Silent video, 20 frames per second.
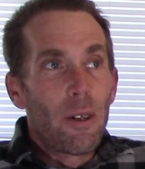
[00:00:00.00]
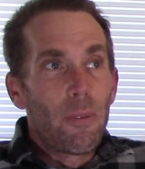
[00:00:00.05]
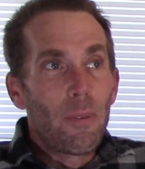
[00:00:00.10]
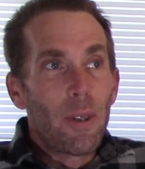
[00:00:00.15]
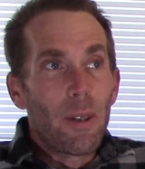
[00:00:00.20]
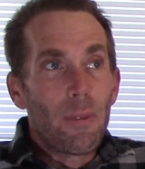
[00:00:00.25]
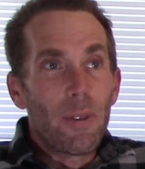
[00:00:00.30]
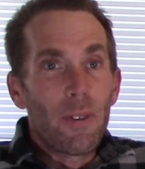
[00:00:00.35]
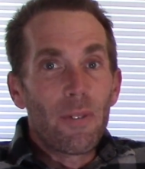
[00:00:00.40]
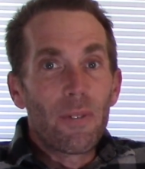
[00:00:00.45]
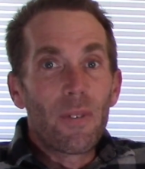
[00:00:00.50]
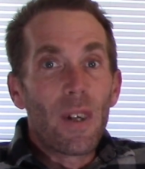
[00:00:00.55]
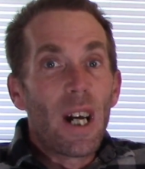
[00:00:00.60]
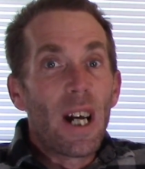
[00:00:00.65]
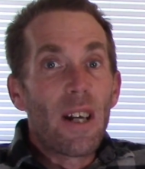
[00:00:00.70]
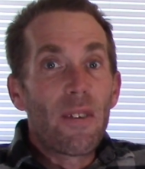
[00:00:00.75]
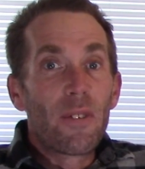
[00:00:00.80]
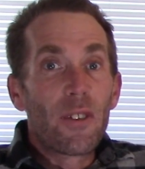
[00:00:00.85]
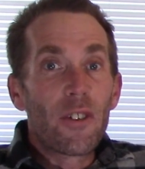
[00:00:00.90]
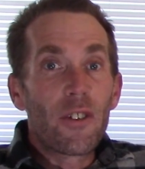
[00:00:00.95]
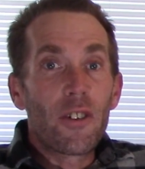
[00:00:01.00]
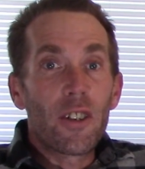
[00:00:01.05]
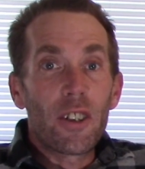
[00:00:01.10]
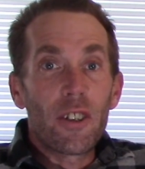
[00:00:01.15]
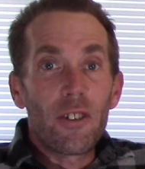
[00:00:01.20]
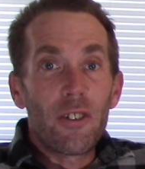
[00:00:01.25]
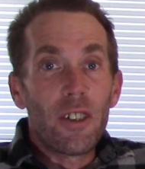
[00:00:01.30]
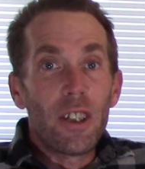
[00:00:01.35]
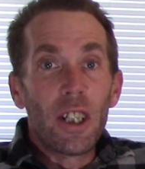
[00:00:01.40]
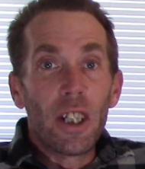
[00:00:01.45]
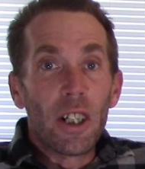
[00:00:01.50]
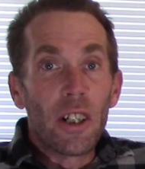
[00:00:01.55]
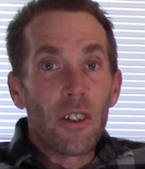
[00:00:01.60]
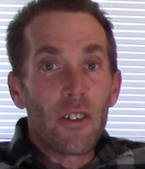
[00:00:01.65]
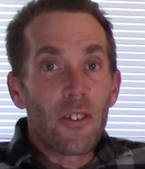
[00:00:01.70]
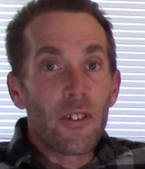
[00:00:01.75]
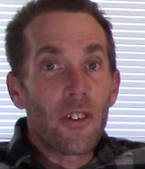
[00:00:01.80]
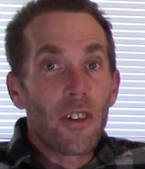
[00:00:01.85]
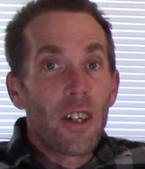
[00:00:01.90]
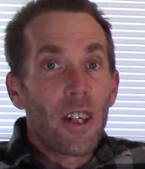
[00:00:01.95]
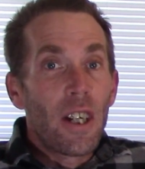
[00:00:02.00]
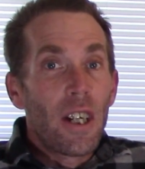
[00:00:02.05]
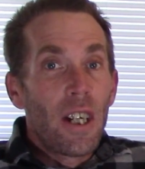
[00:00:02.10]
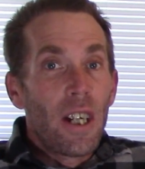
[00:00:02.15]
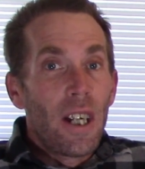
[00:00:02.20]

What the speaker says: maybe 5 or 6 years,